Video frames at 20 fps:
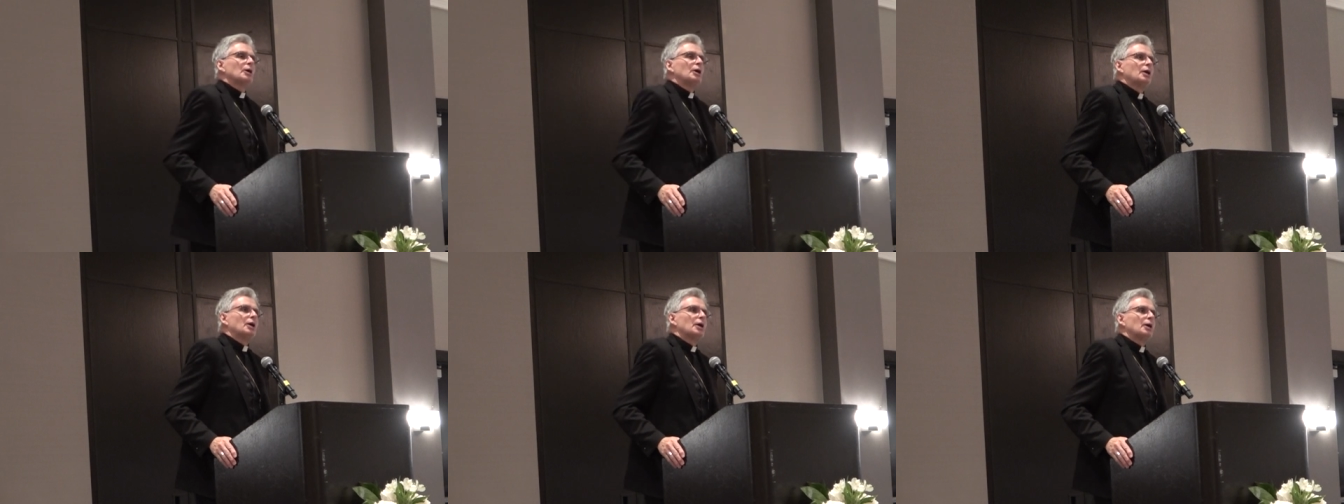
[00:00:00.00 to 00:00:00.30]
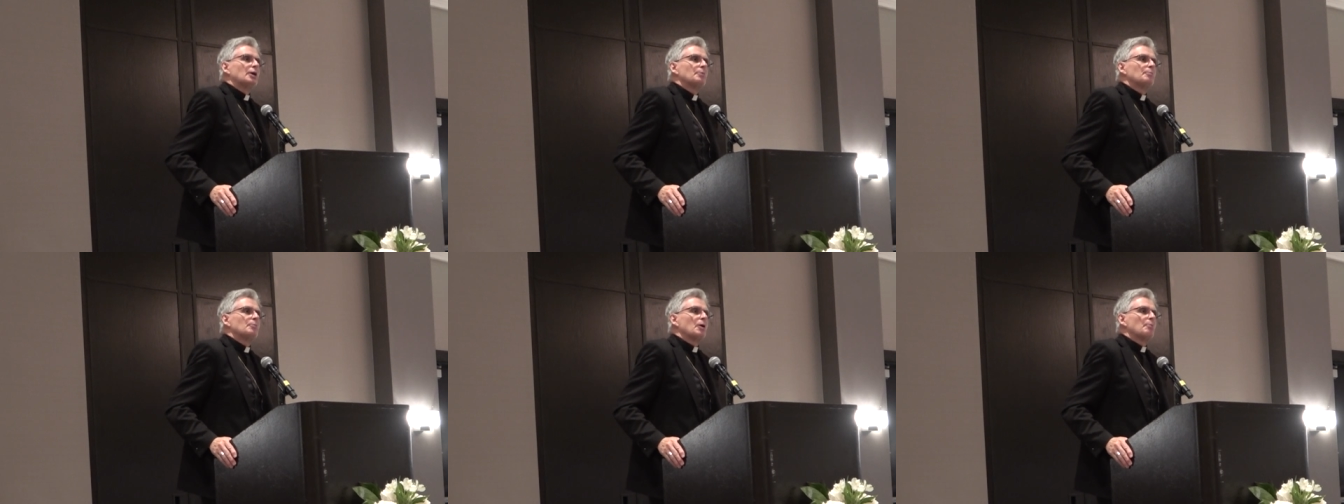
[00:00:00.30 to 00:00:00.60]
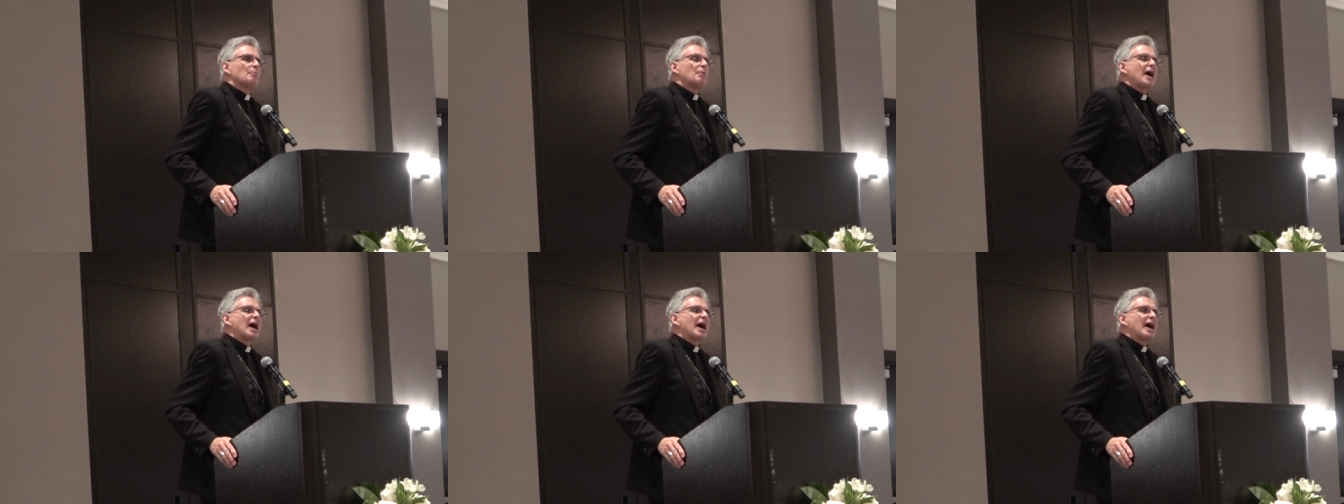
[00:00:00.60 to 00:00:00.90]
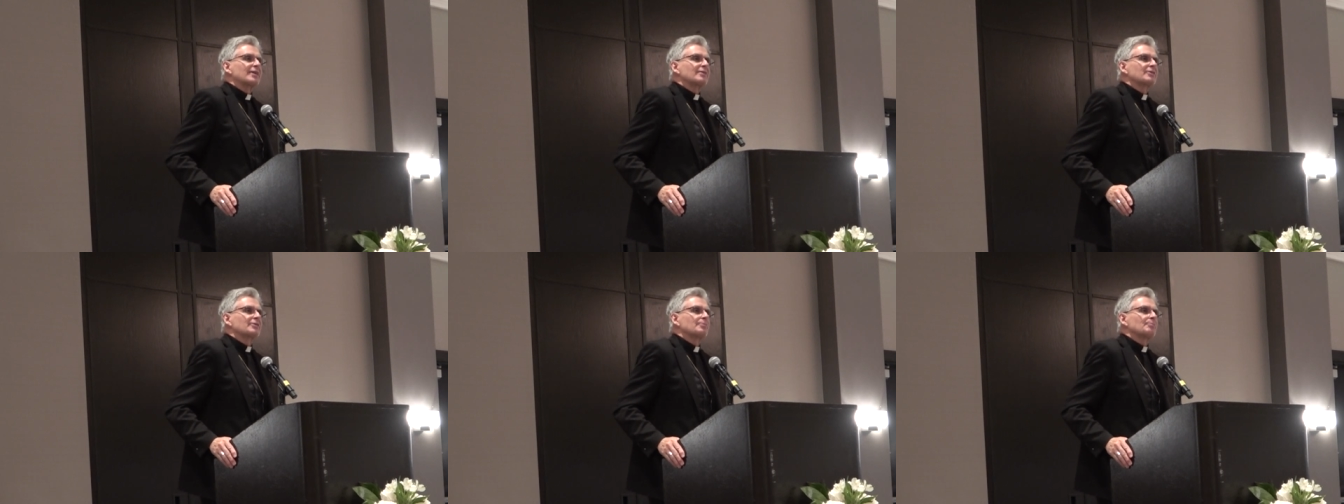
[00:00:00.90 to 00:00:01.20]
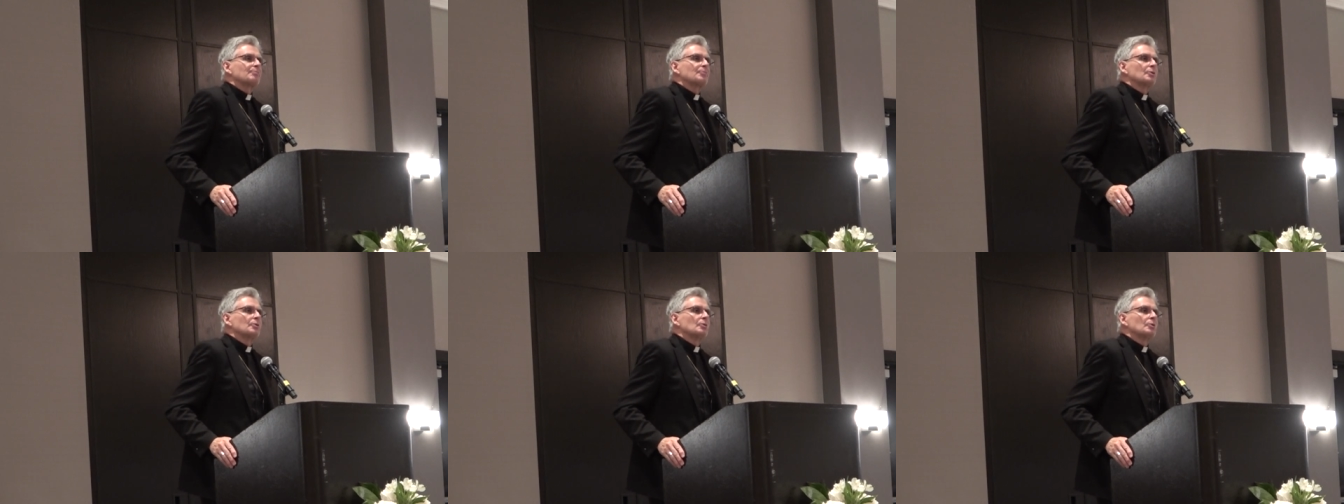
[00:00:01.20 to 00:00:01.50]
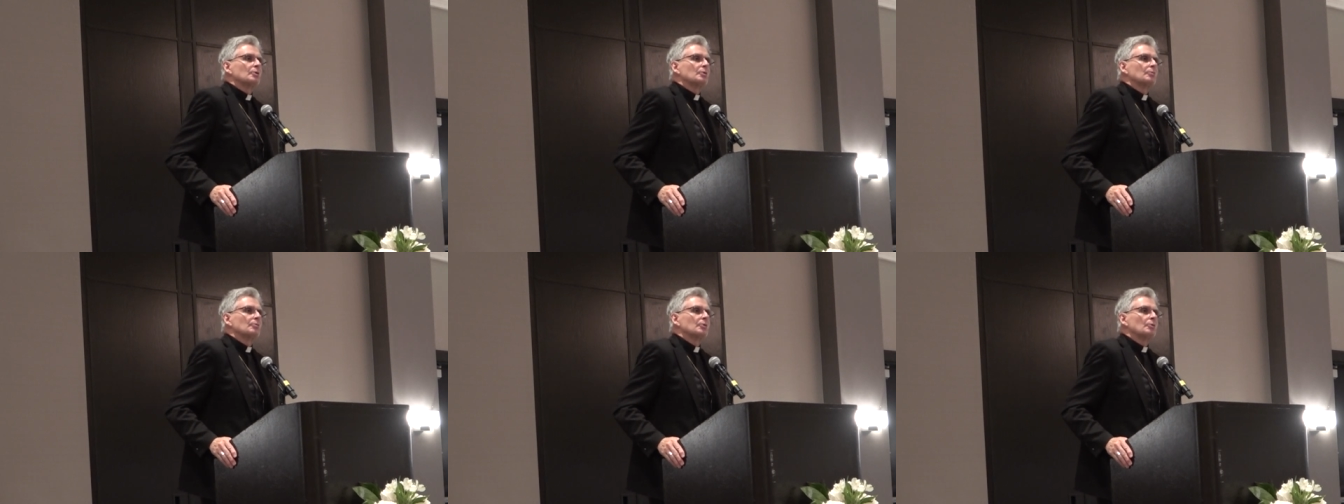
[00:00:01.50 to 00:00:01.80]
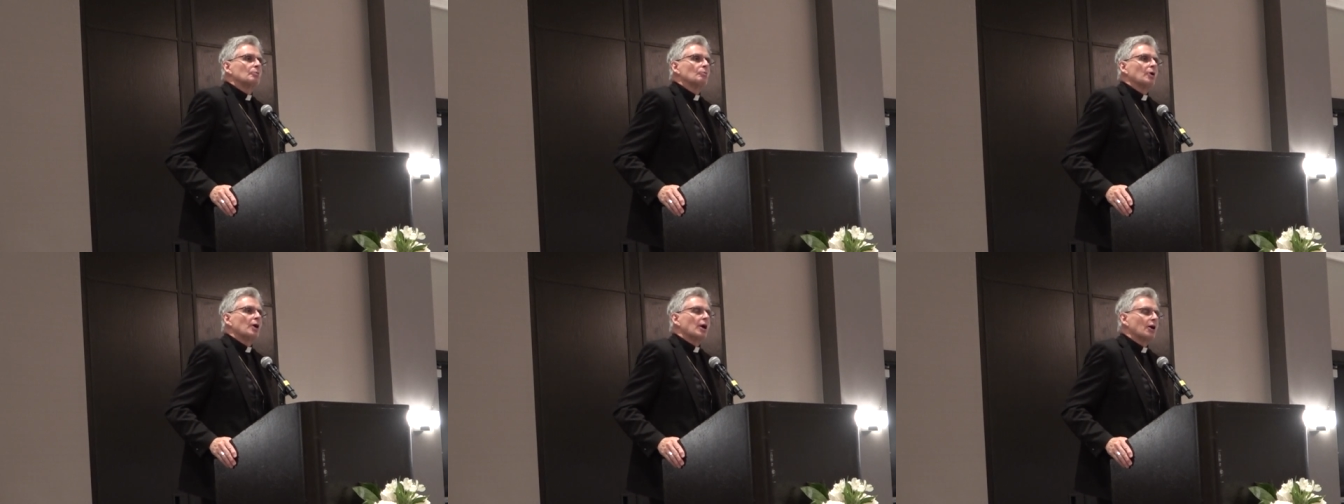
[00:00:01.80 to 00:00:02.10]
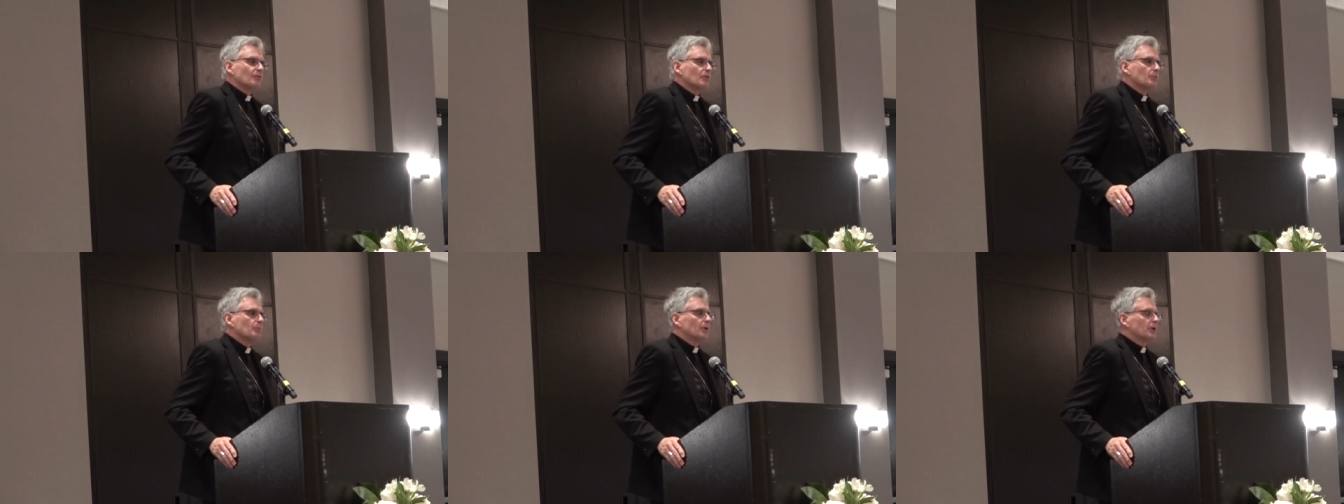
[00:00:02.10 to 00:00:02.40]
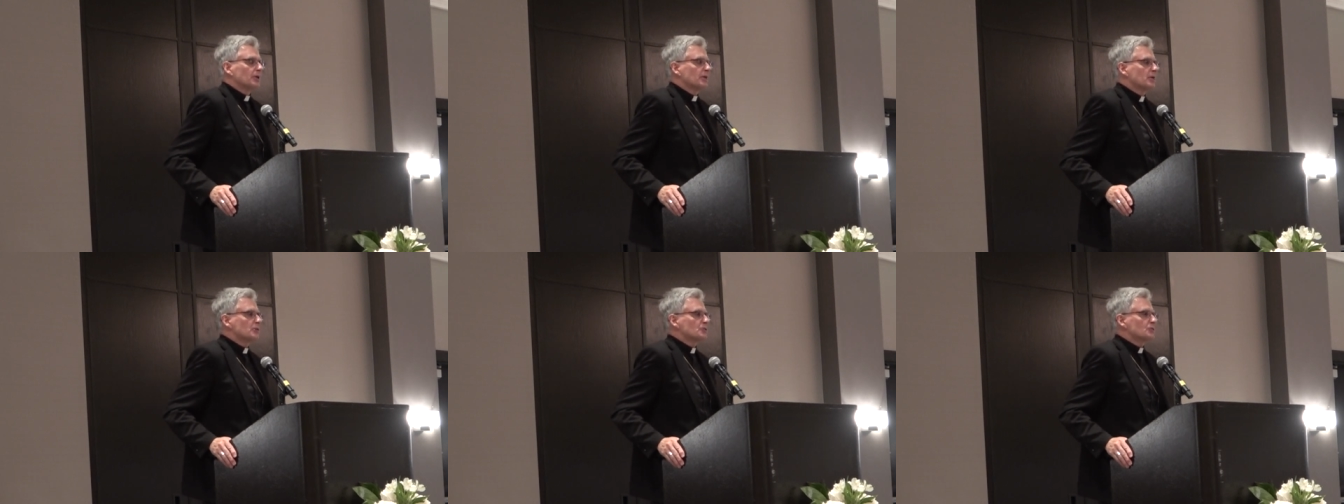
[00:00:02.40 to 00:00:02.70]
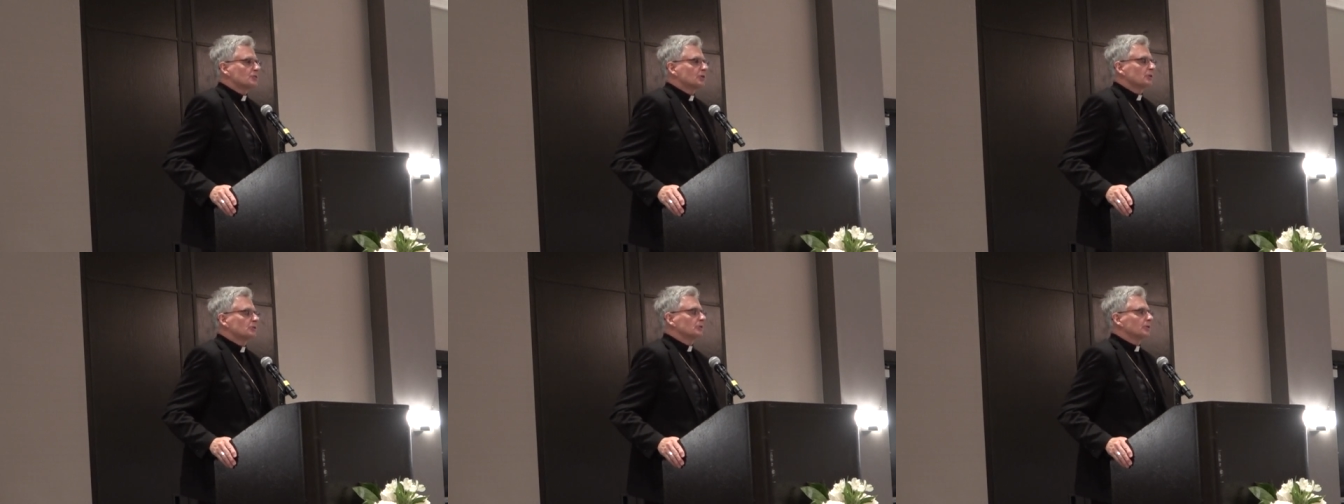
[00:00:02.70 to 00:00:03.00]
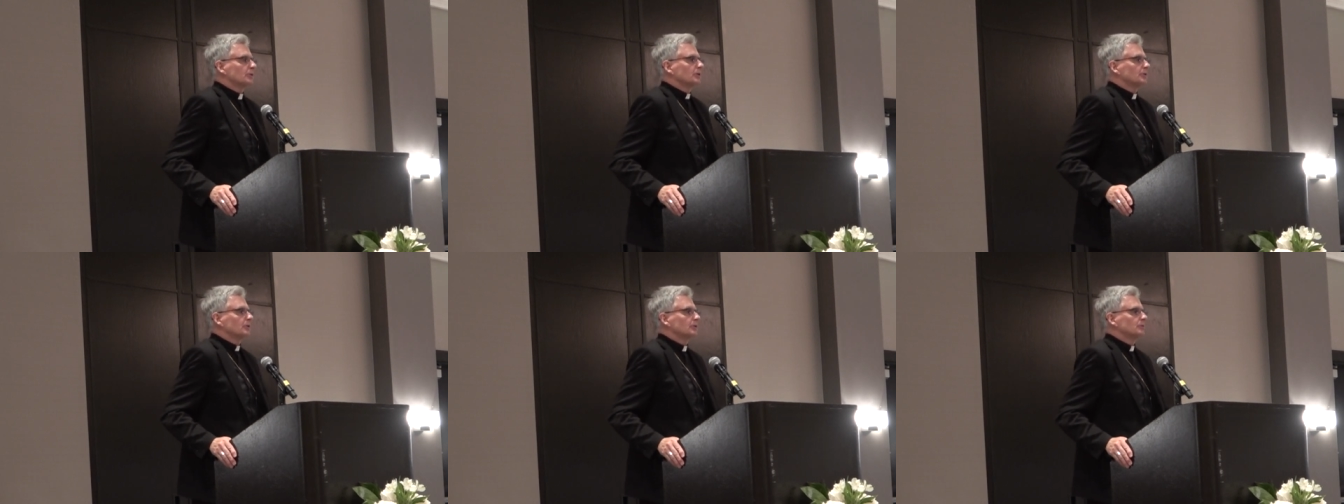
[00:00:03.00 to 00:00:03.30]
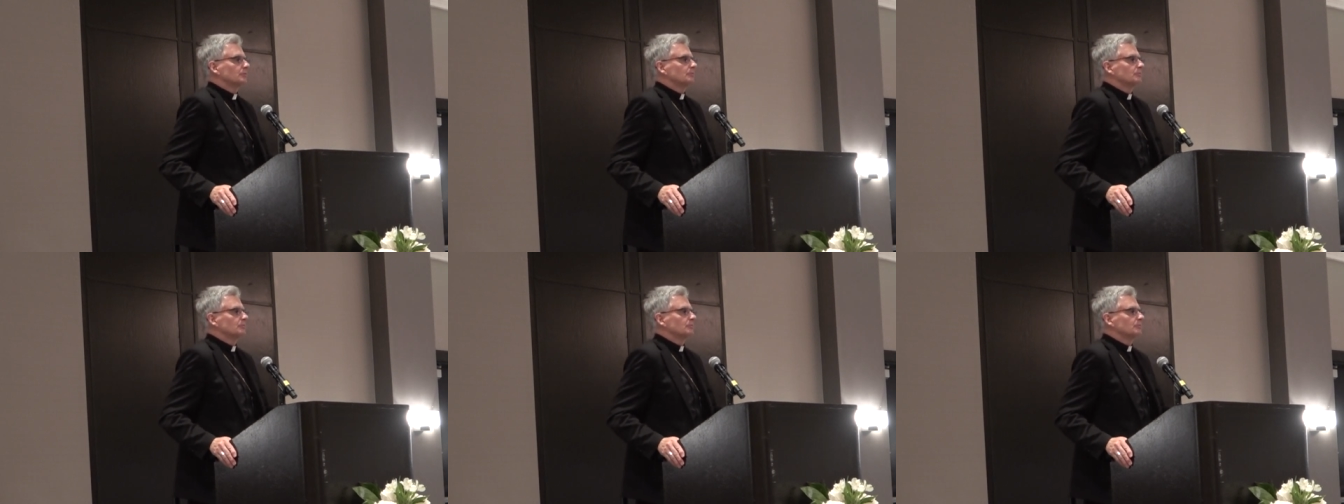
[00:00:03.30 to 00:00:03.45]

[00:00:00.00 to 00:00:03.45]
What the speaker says: a path where everybody has dignity